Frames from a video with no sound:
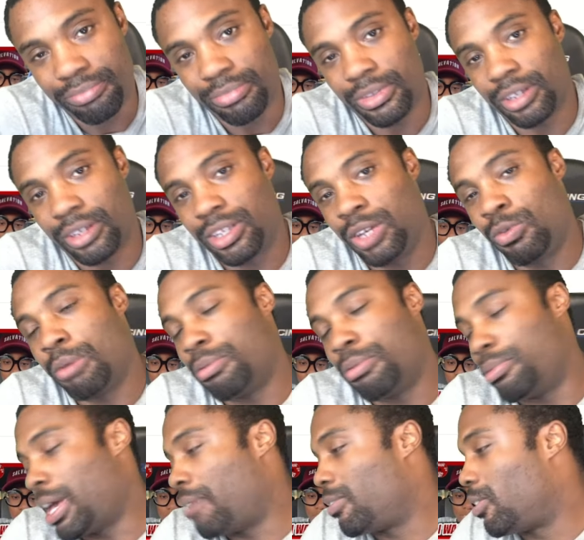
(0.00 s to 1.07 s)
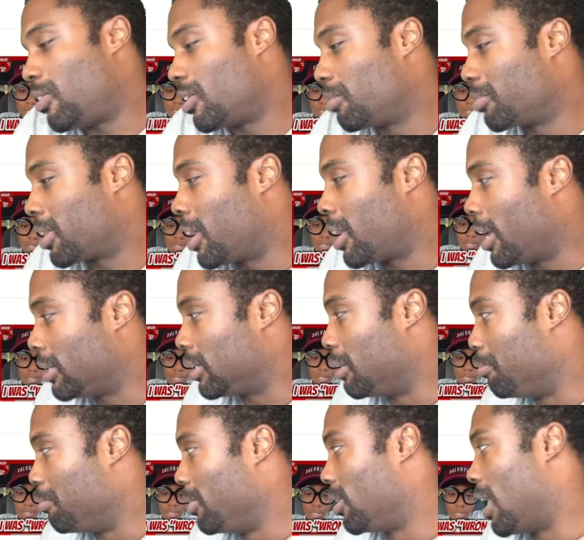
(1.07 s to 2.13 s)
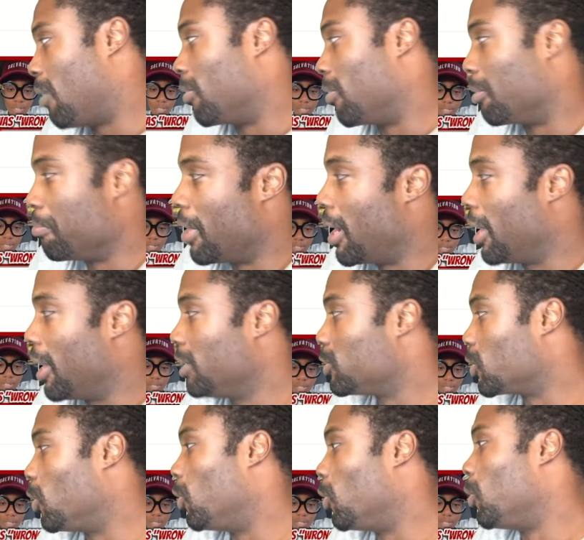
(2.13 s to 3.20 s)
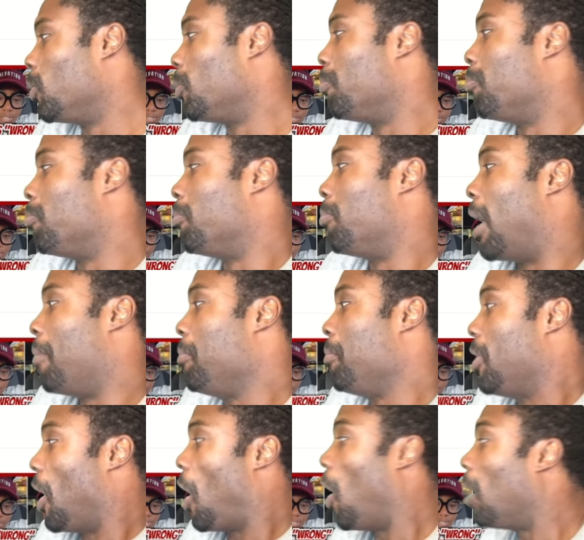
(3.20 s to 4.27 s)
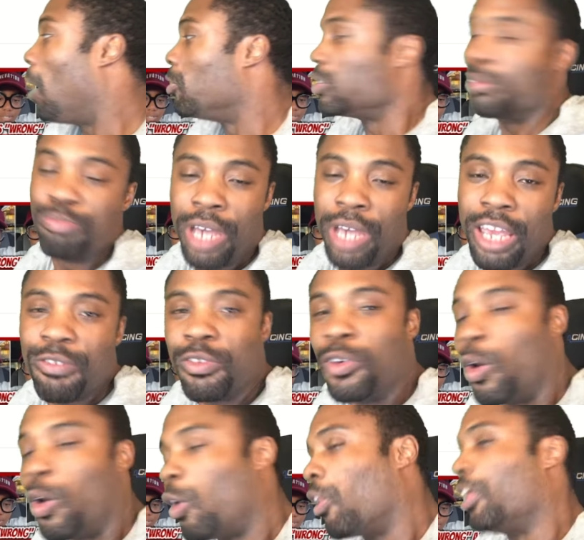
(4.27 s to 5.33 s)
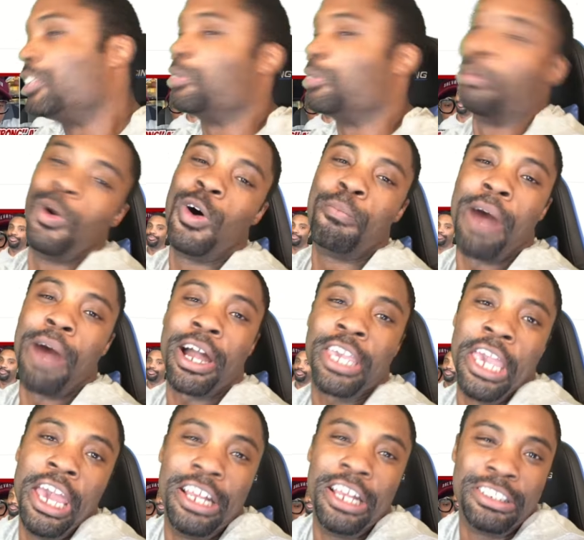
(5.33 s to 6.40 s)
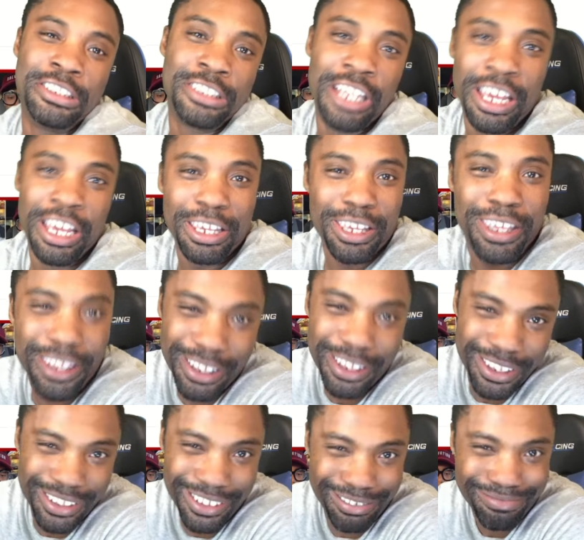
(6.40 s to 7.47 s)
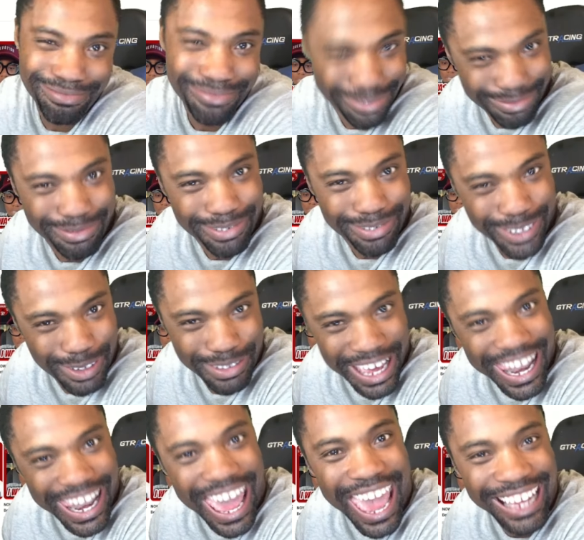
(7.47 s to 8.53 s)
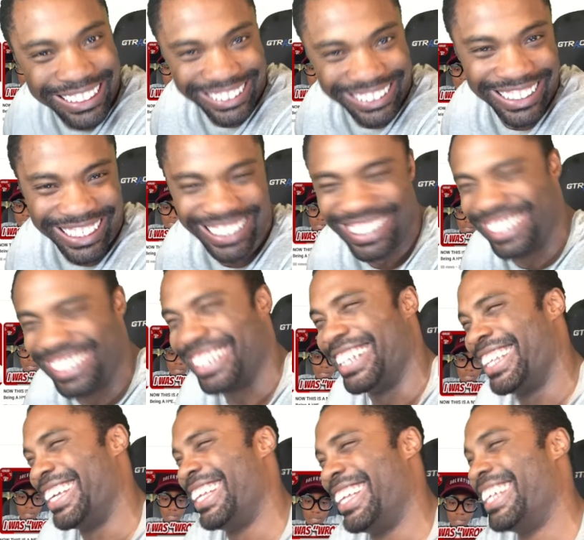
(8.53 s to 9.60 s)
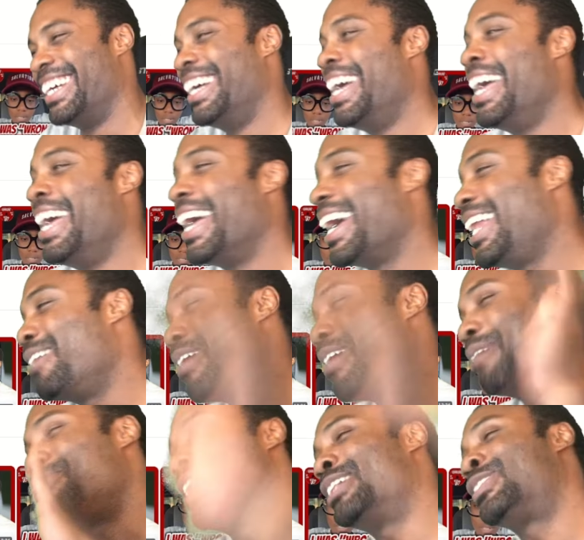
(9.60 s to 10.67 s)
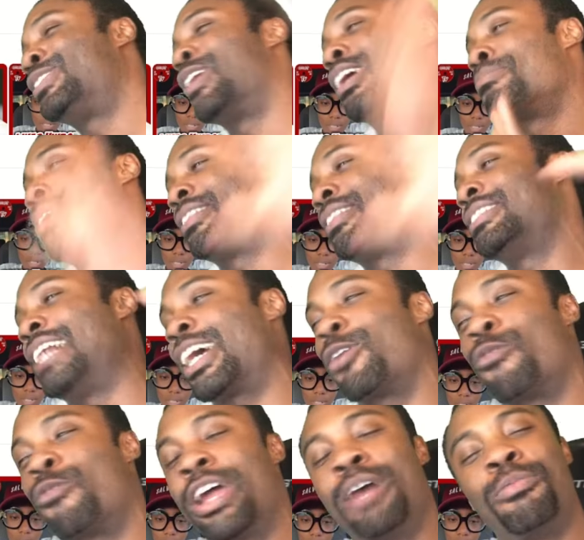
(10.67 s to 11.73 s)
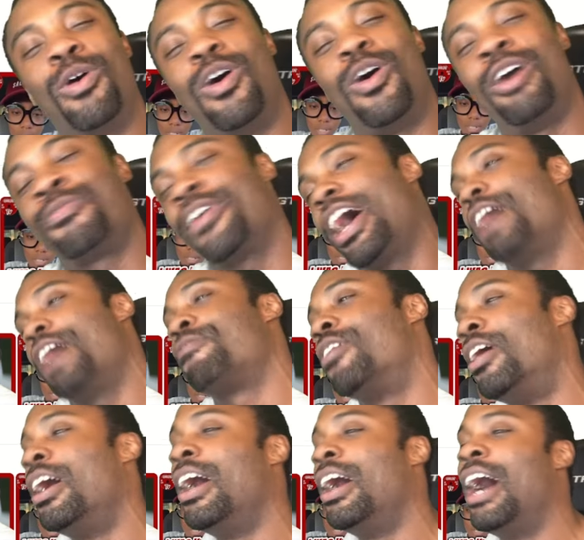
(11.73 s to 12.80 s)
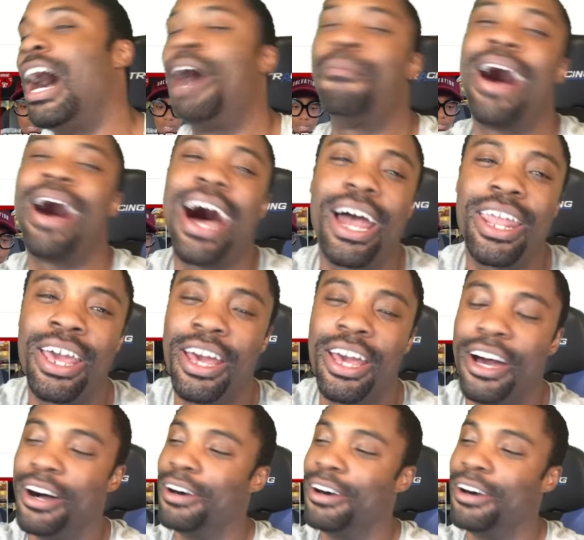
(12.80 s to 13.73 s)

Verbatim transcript: You women be having all them kids and then be like, I want a man that's gonna buy me a house and pay for all this and all my kids. It's like, you dead ass. Anyway, I'm done talking about this. I could ramble on forever. I'm out of here.